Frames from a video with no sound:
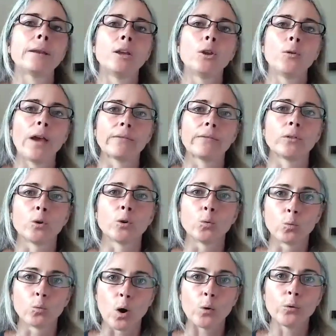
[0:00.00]
You have the
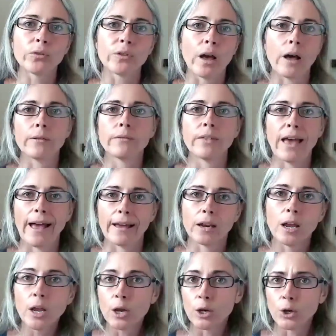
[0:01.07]
growth of that
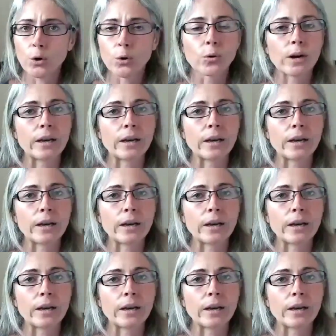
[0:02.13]
uterine